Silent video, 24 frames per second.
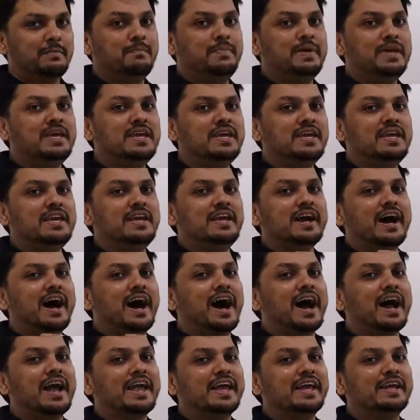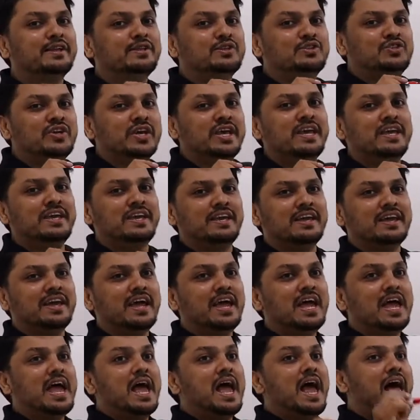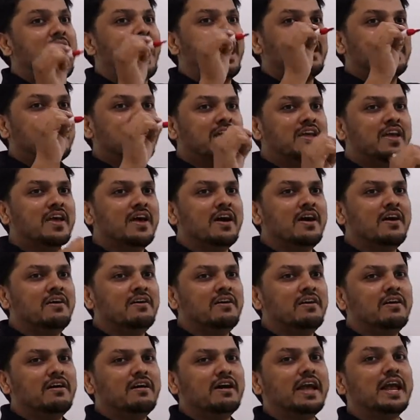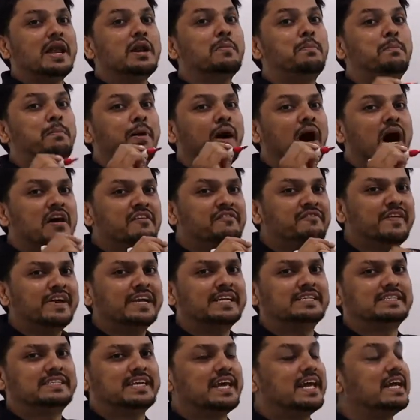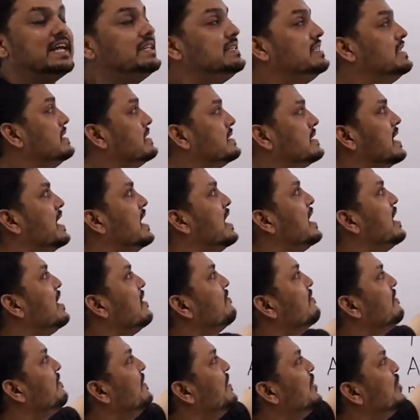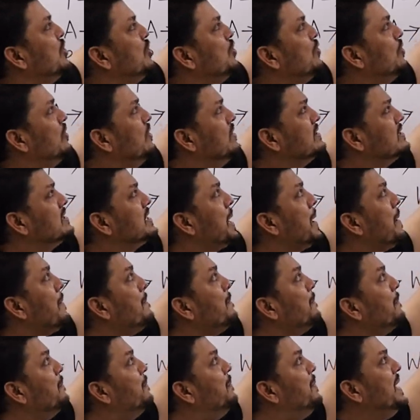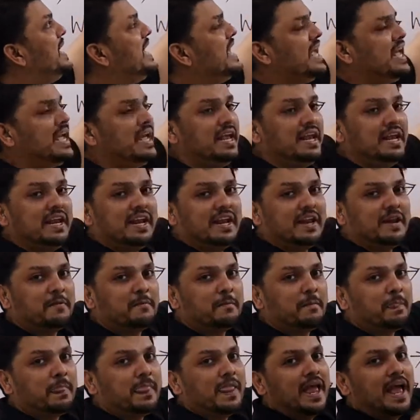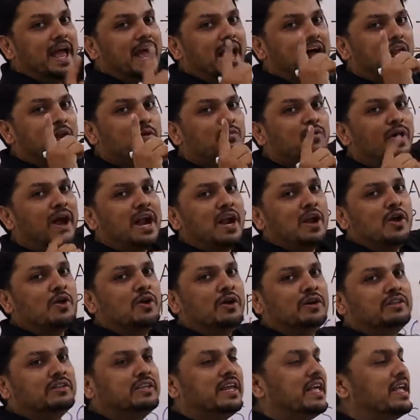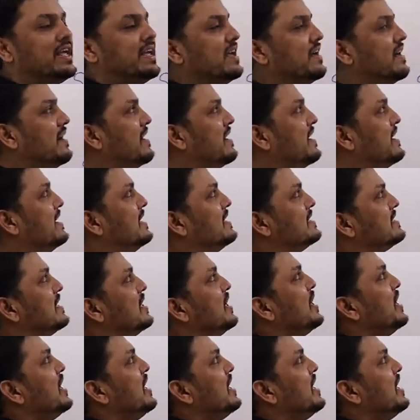B-E-I-N-G. And here in perfect tense, we will use been. And one good thing here is,